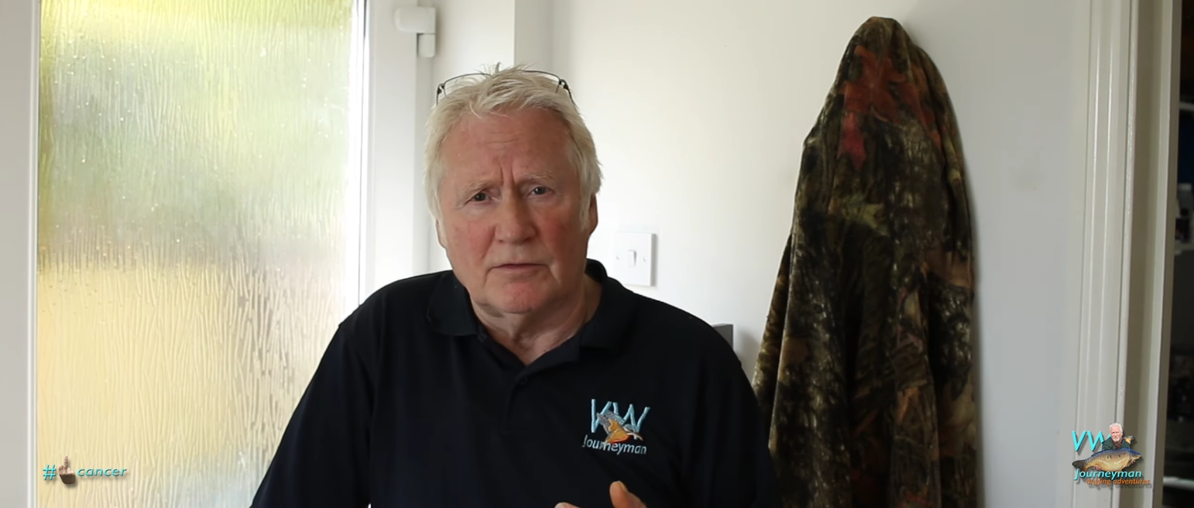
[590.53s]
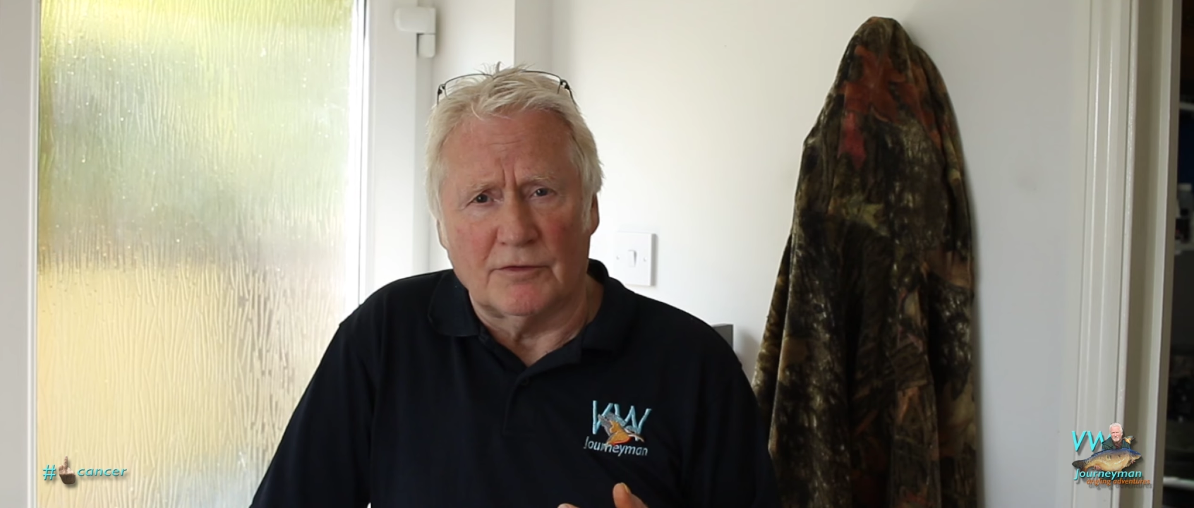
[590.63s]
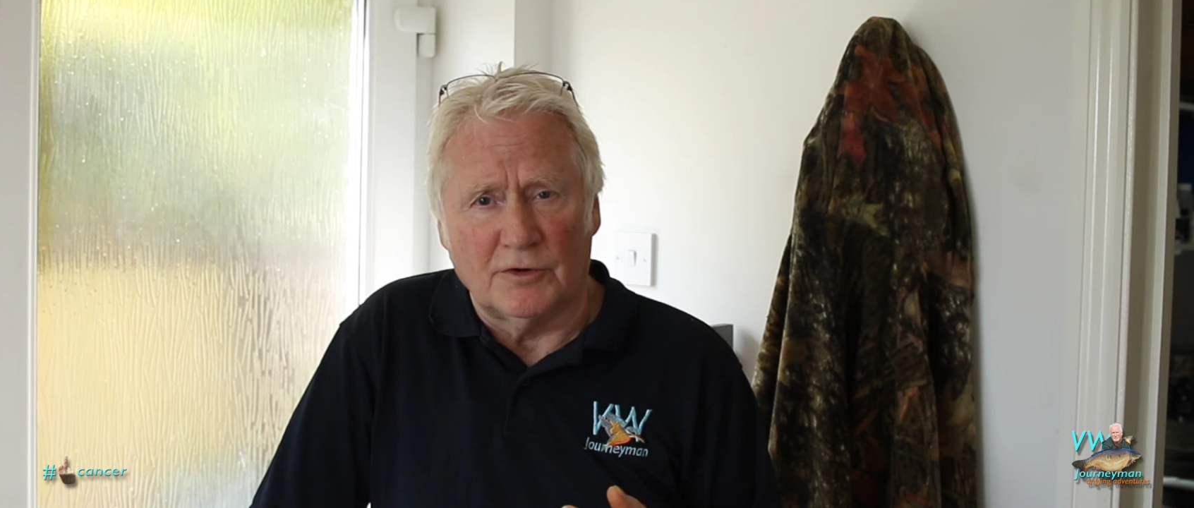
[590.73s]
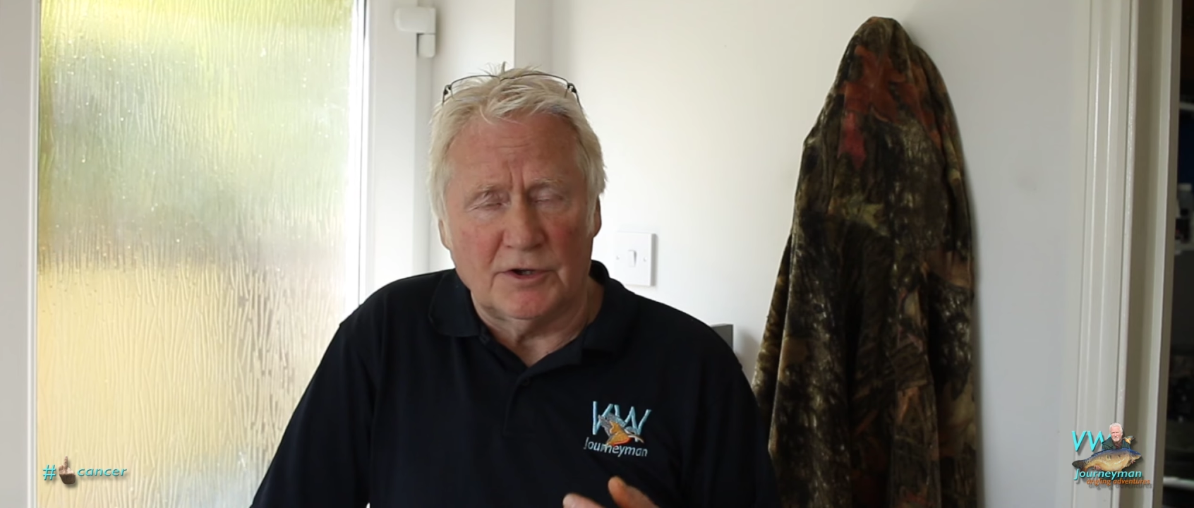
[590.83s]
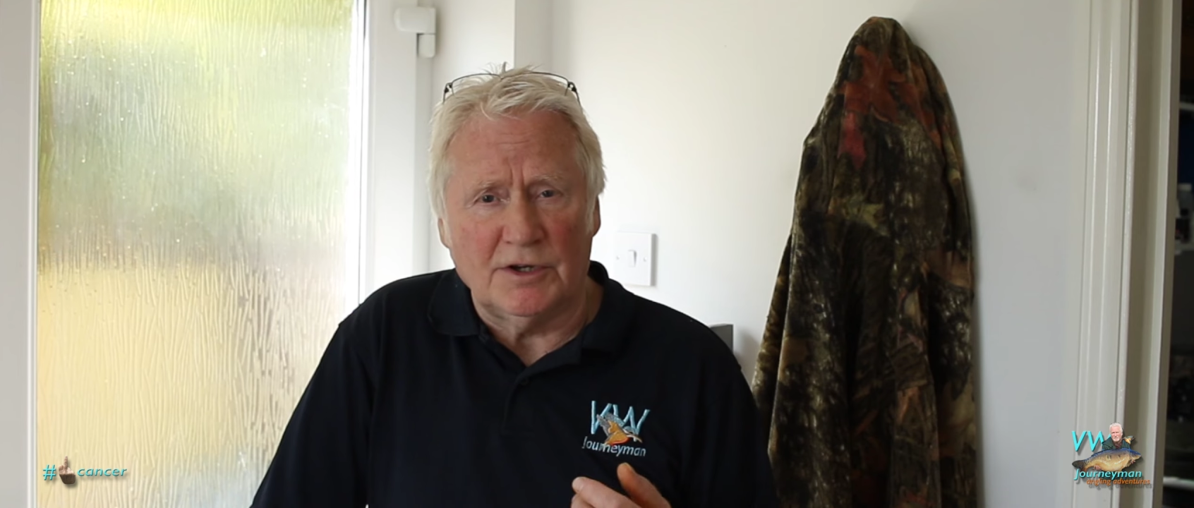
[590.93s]

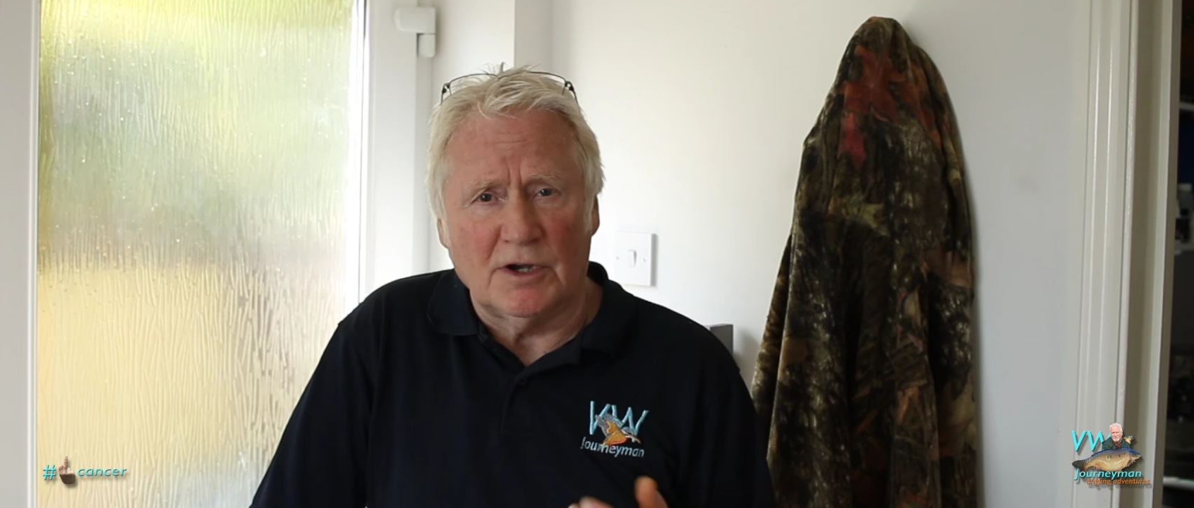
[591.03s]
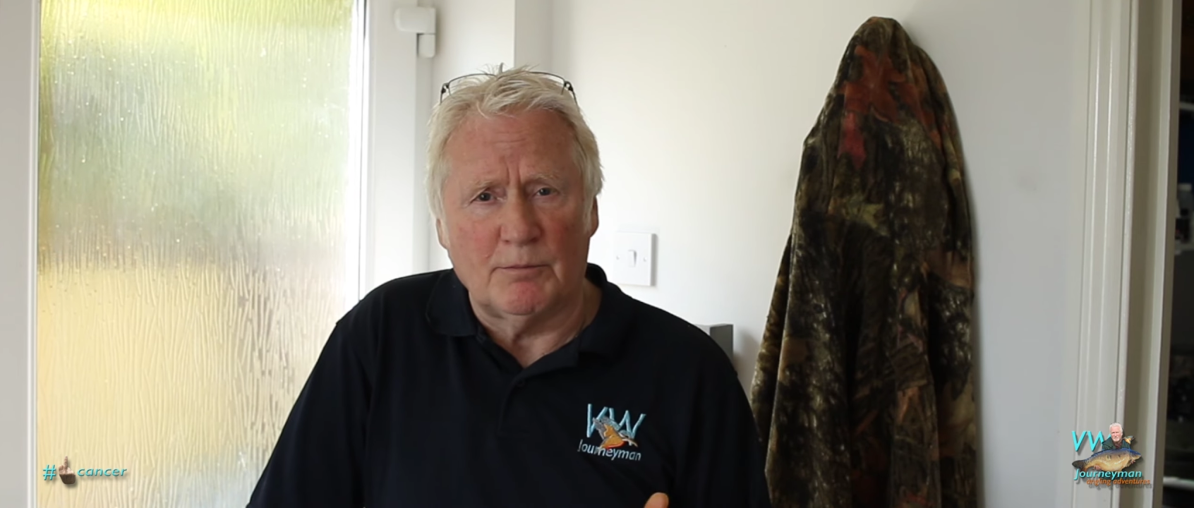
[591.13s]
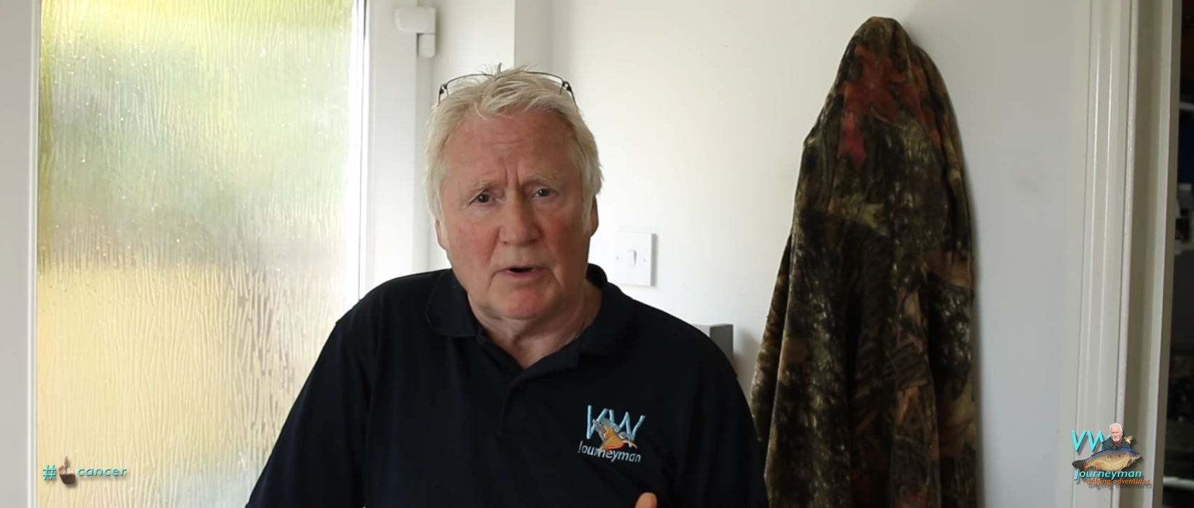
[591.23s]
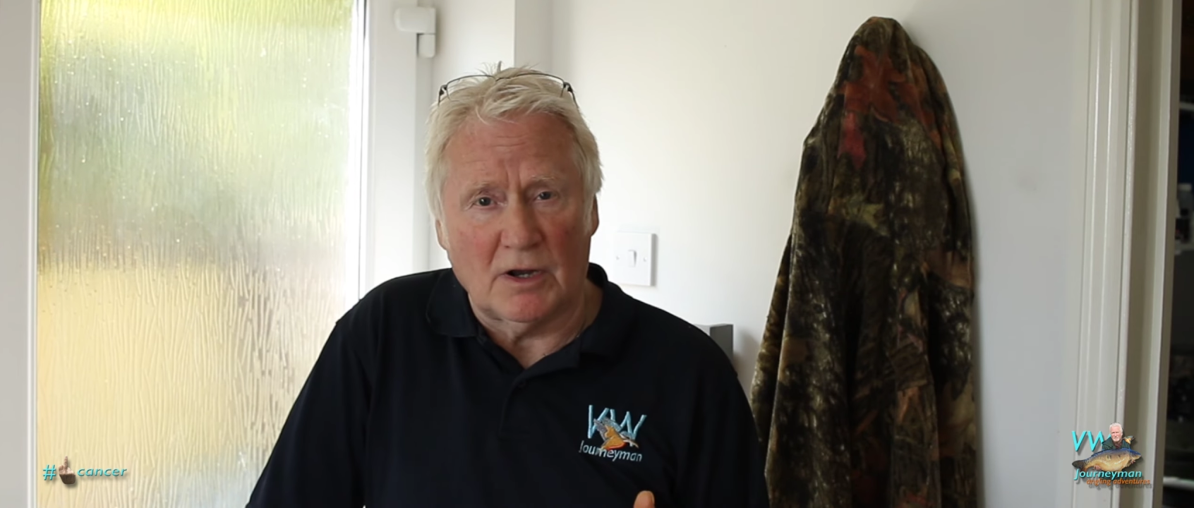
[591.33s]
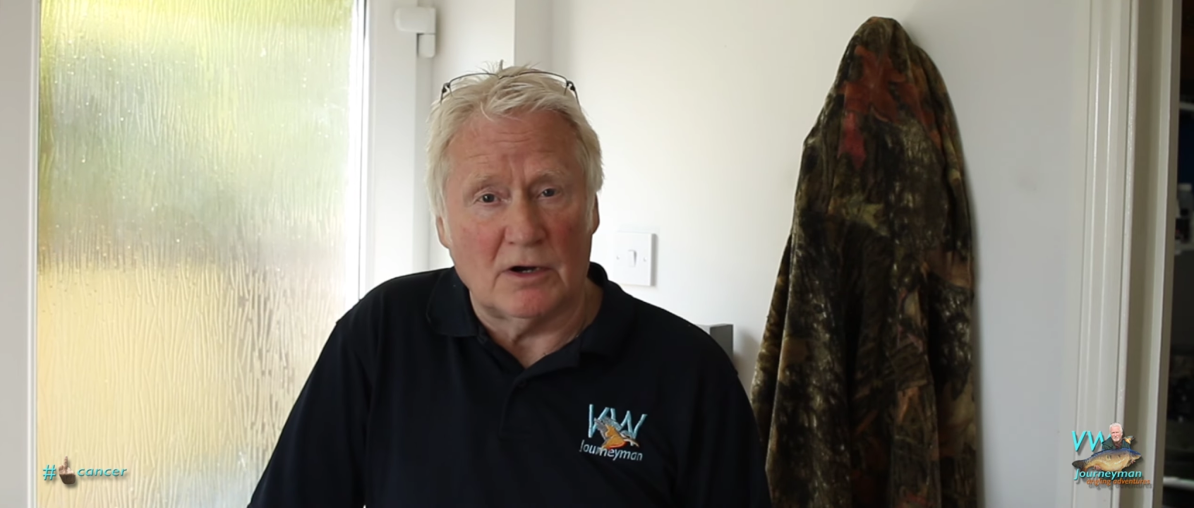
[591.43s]
the
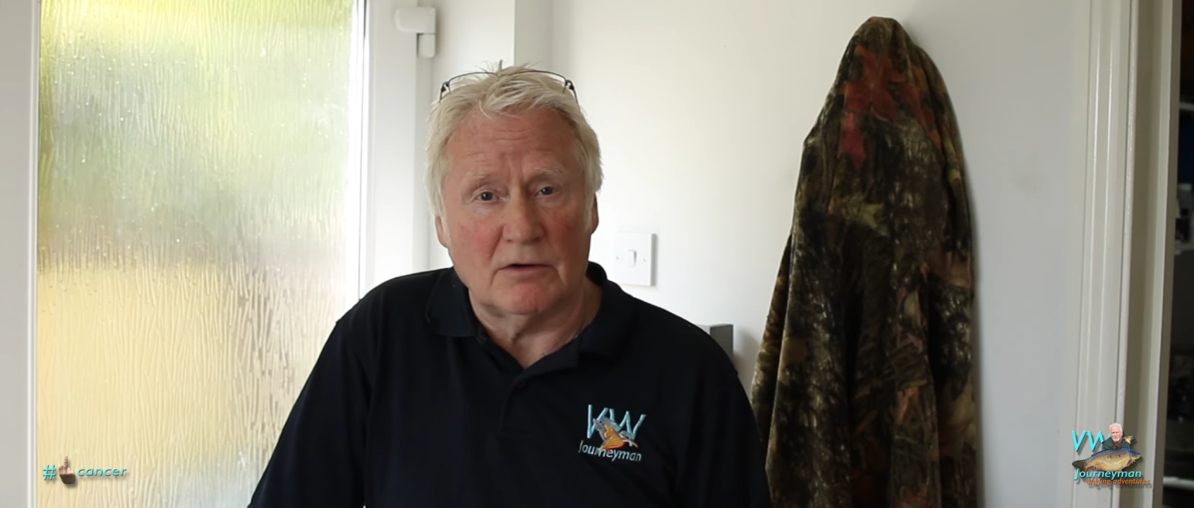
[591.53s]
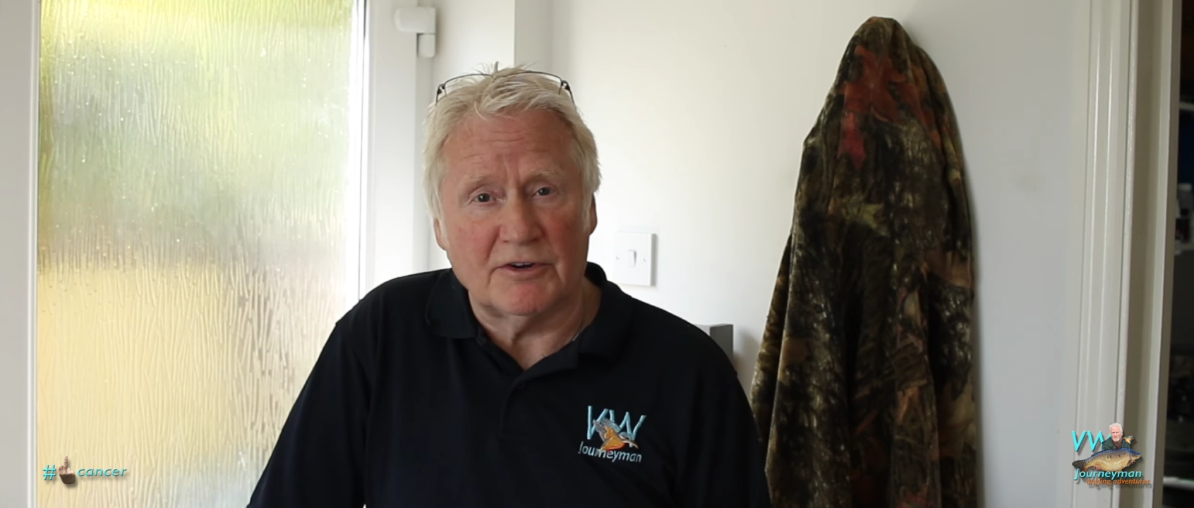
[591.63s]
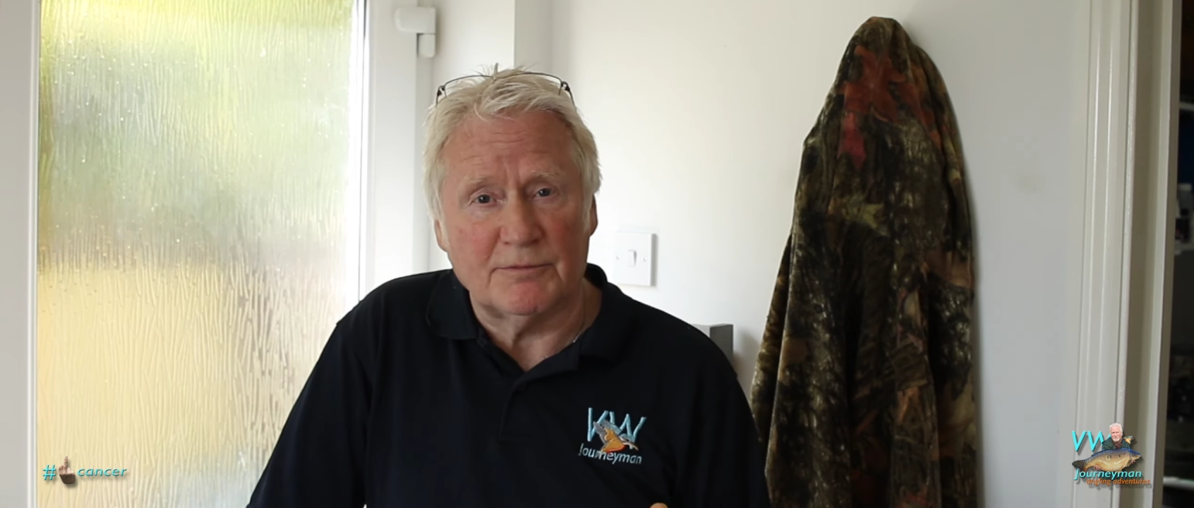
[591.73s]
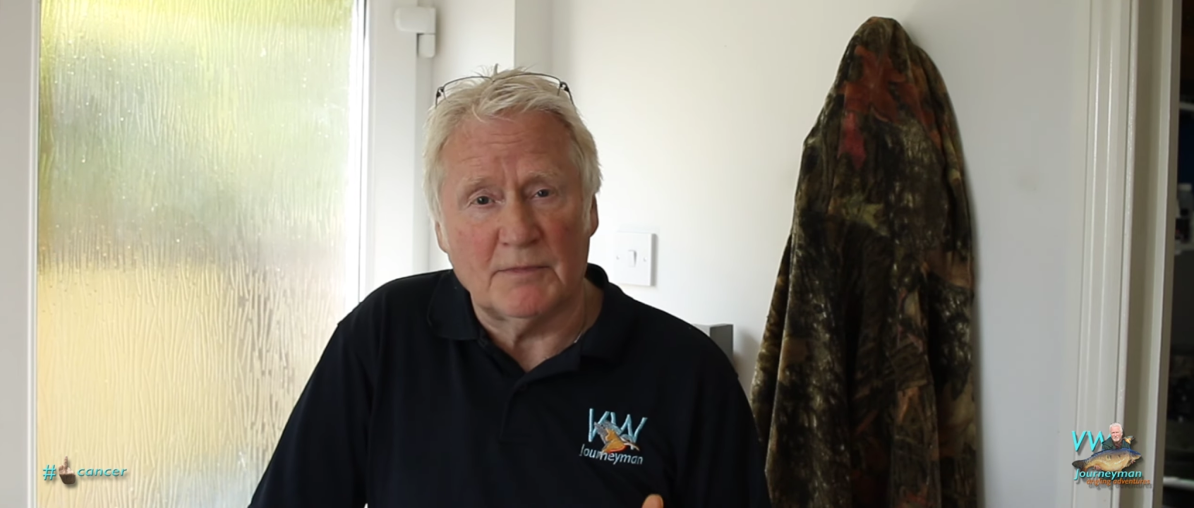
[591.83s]
Polaris,